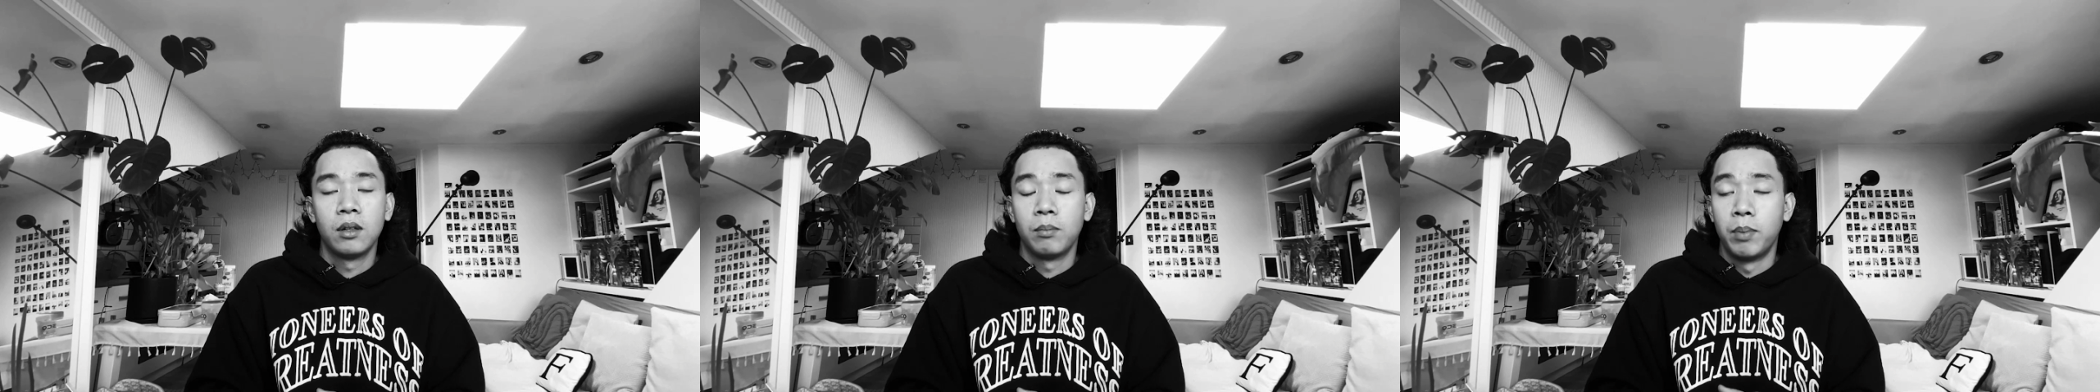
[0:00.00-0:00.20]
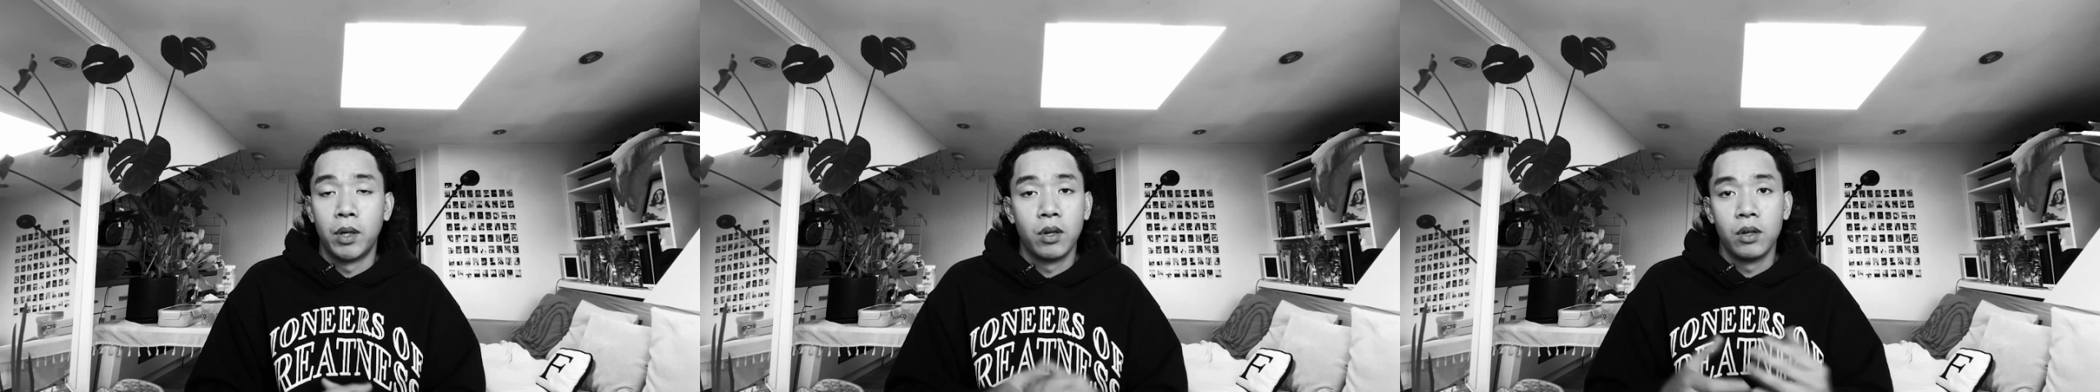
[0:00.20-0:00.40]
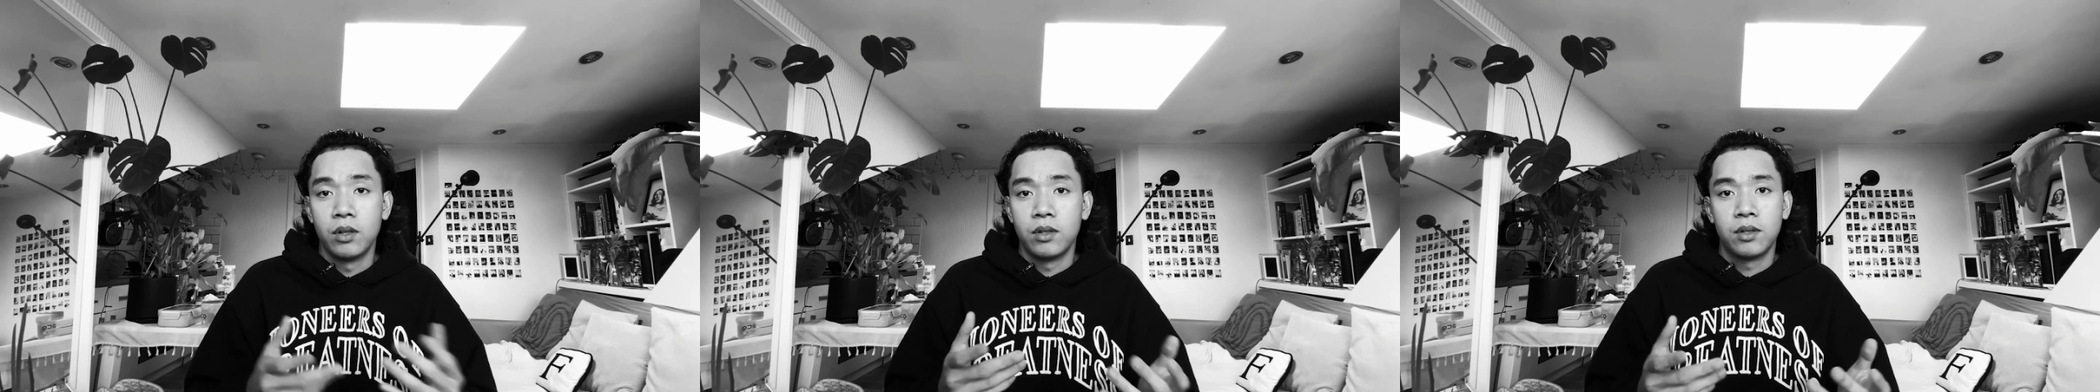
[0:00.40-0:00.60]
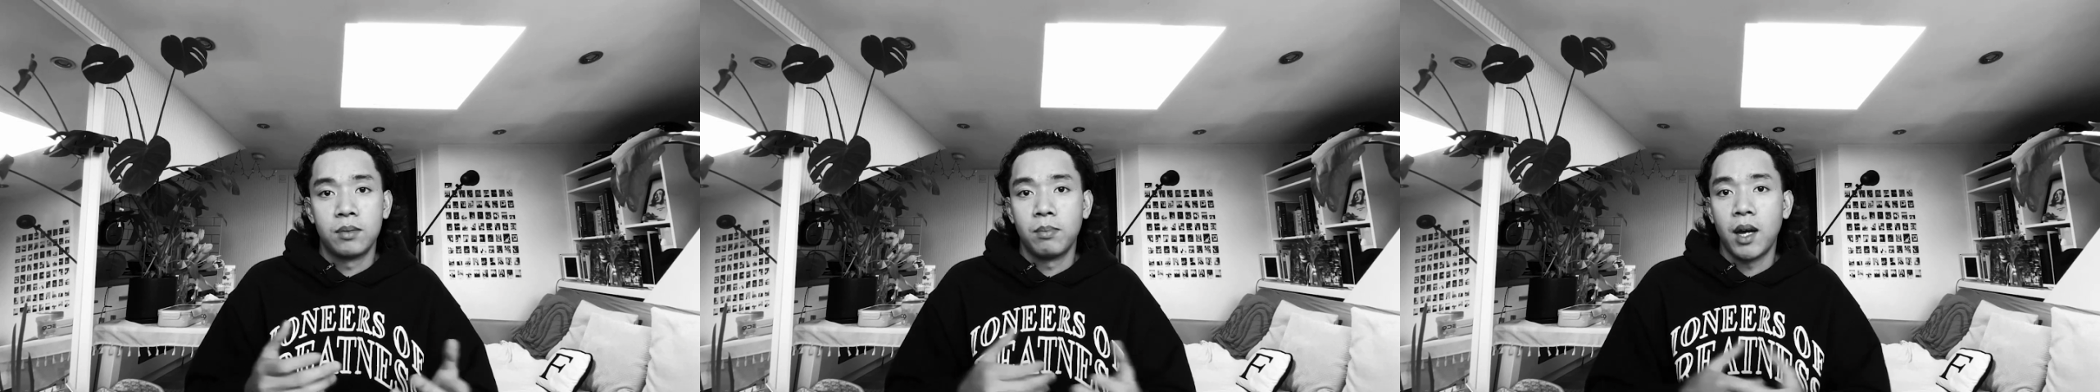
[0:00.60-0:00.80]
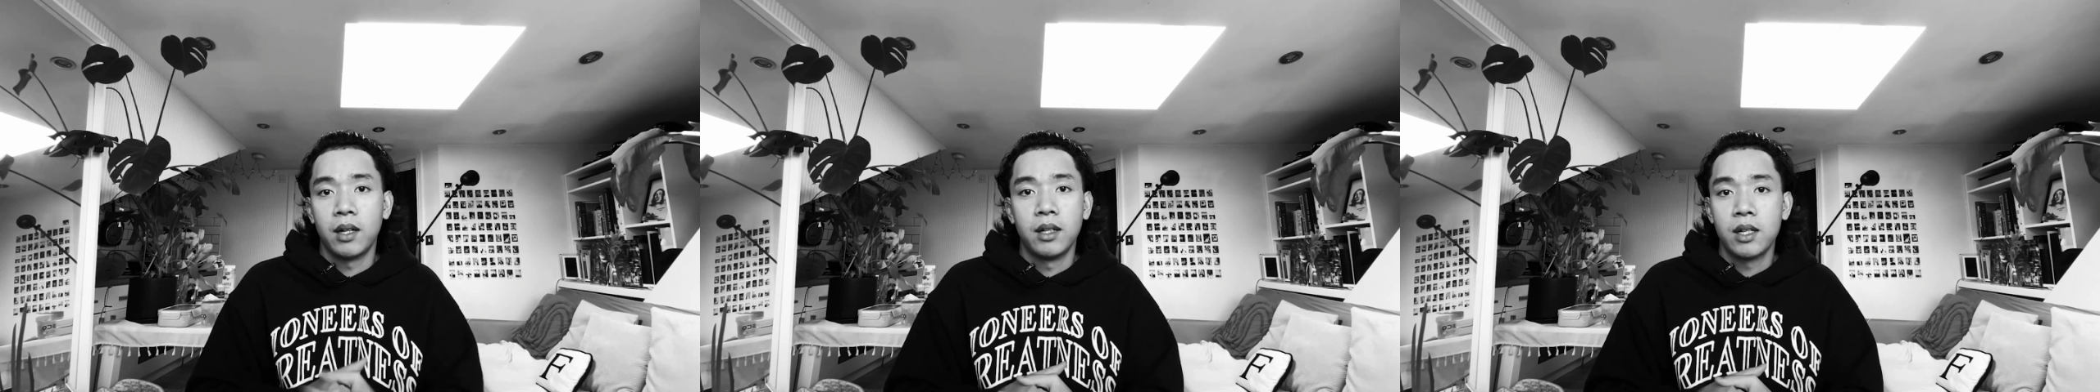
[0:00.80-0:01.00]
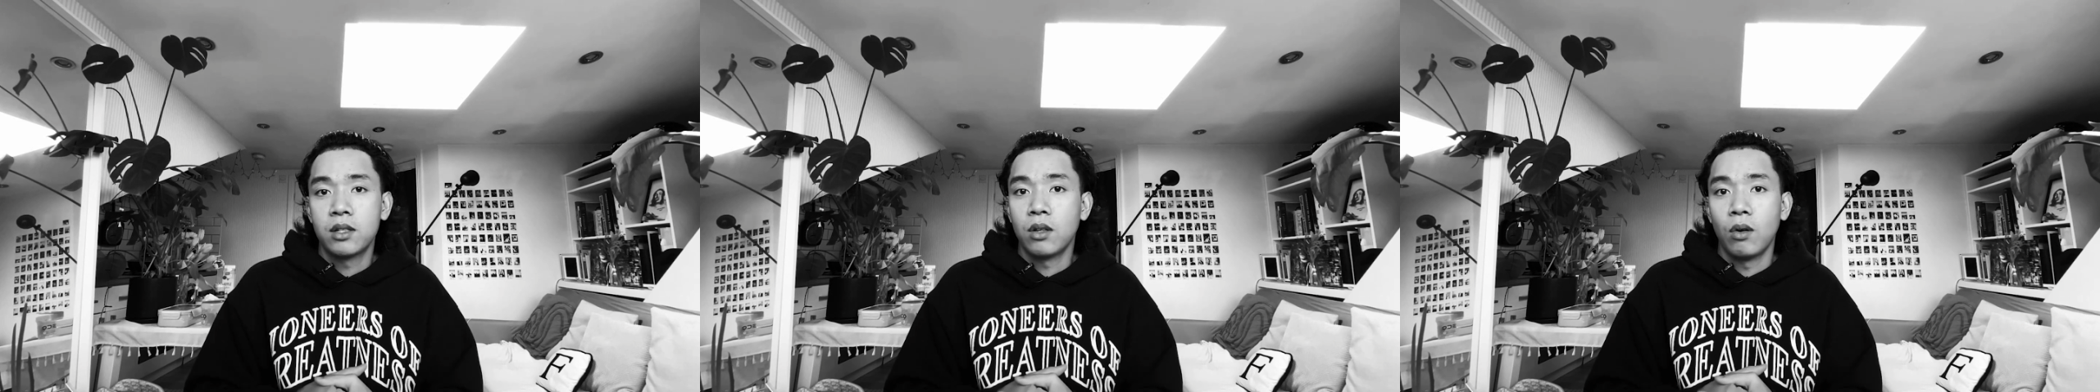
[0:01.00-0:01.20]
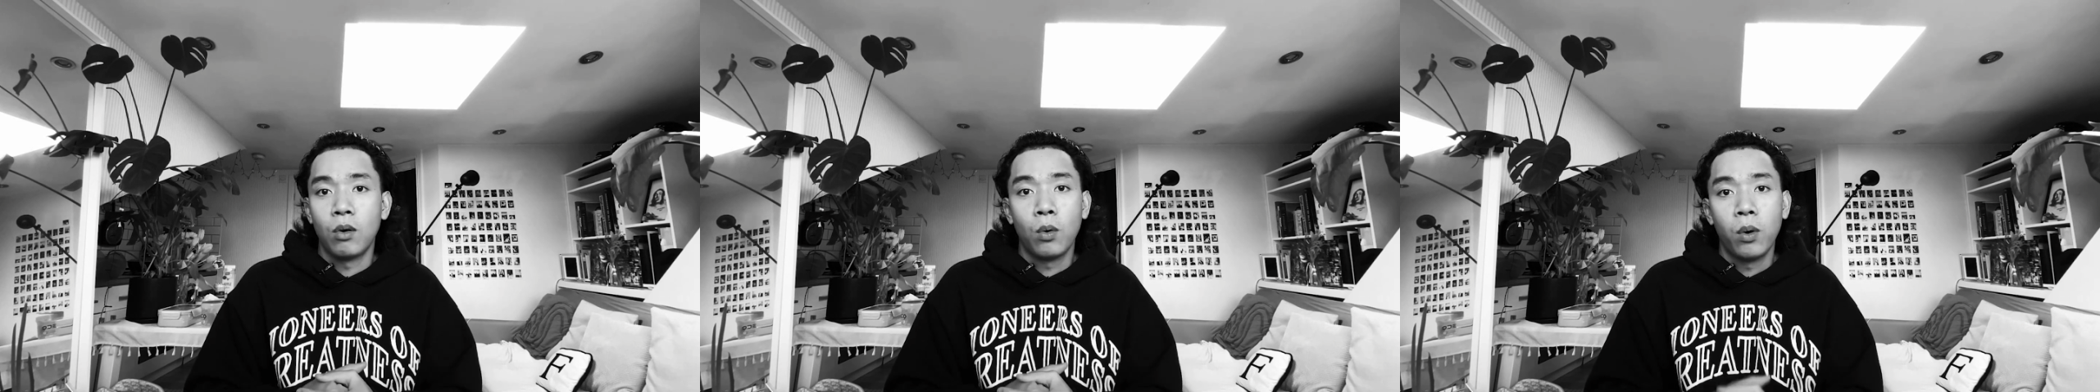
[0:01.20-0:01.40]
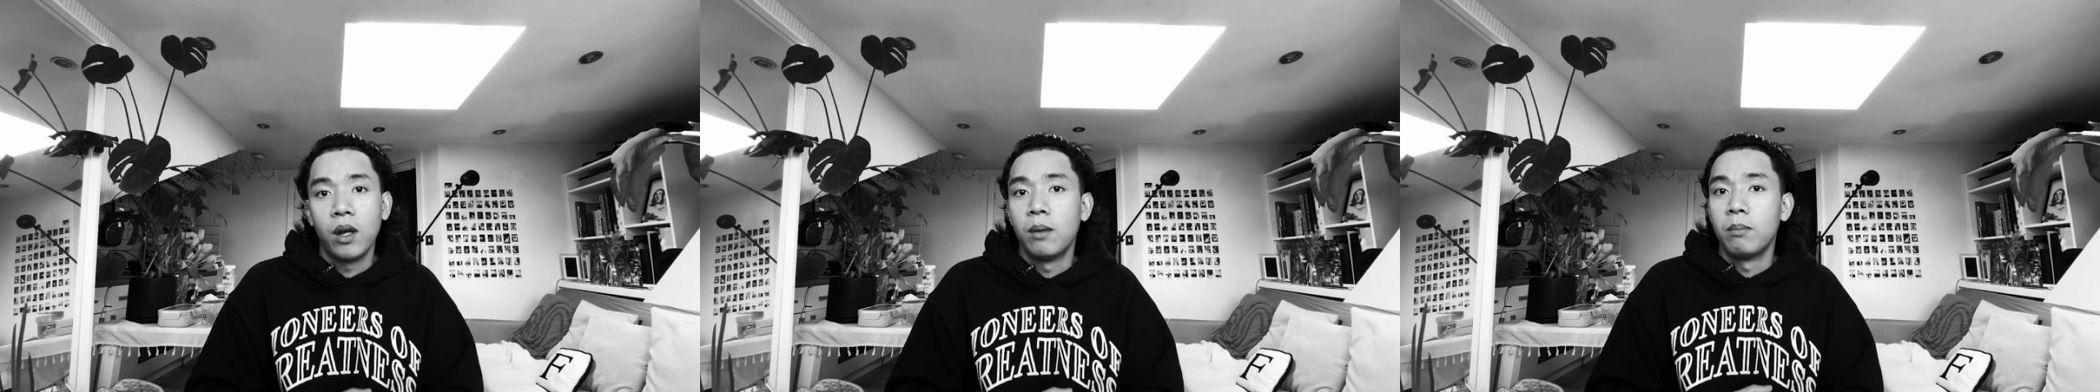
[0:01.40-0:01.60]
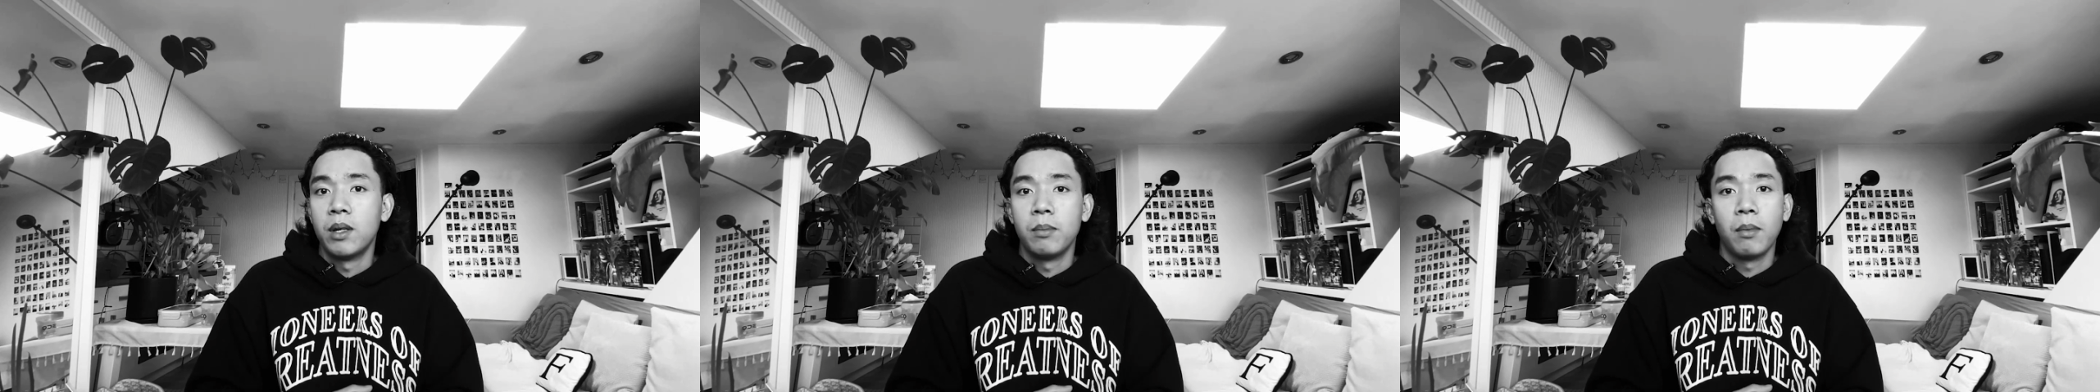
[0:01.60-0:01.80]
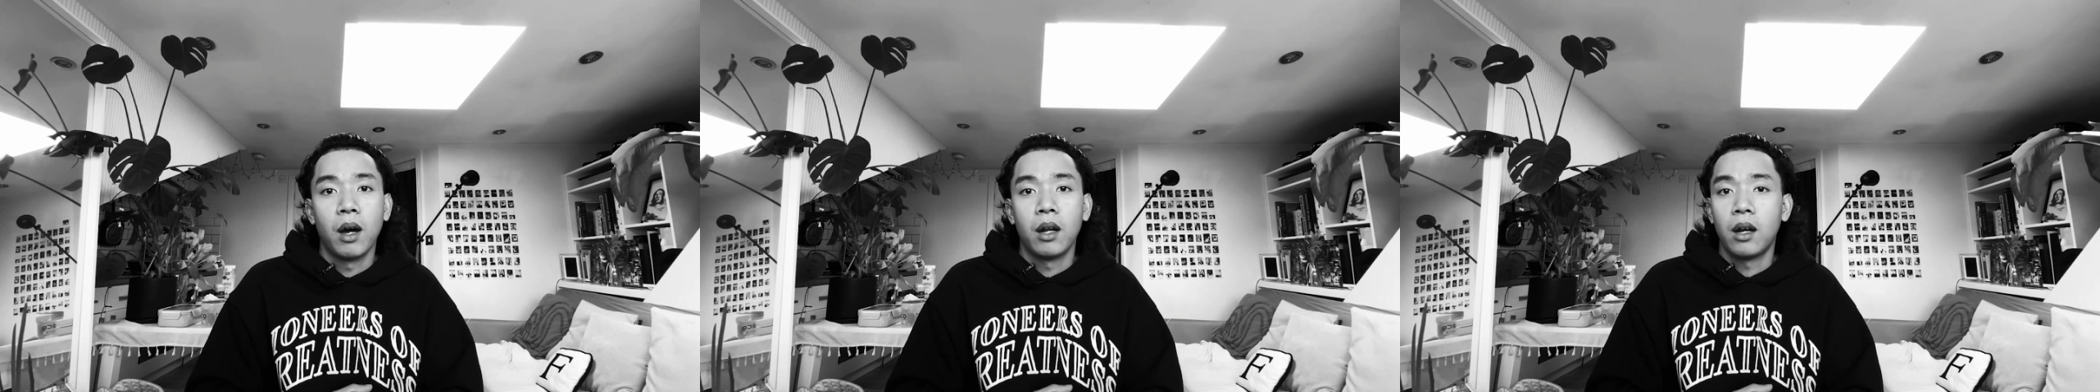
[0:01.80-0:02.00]
Because, man, there's no quitting me,
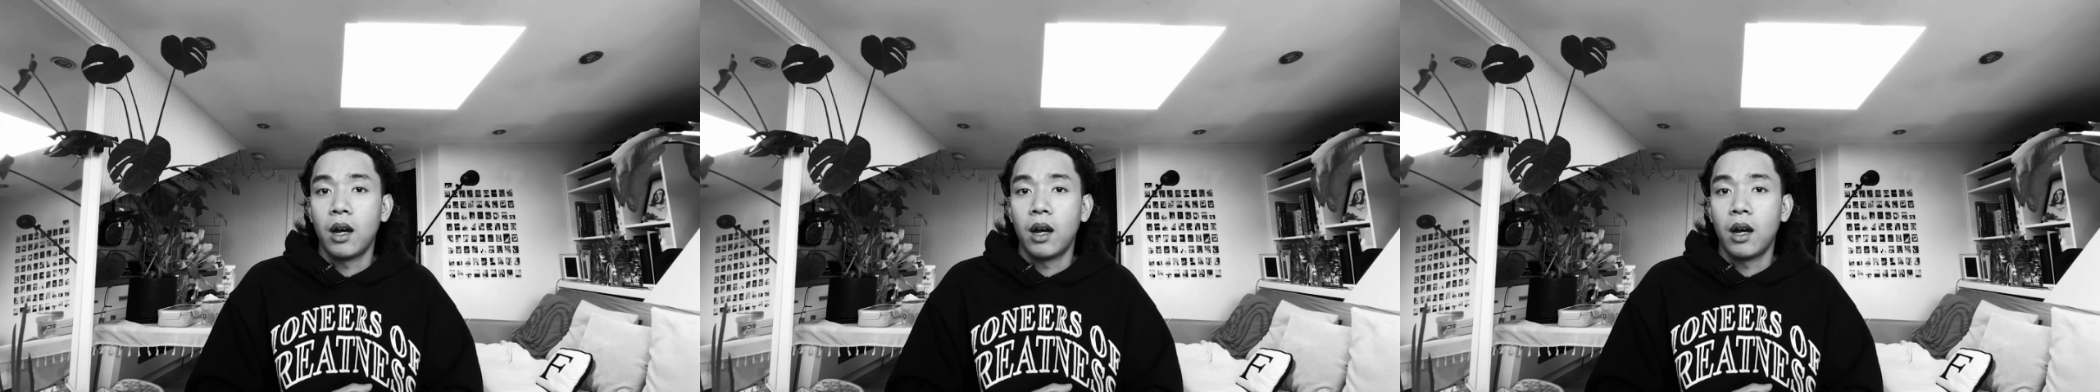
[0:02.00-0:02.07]
man.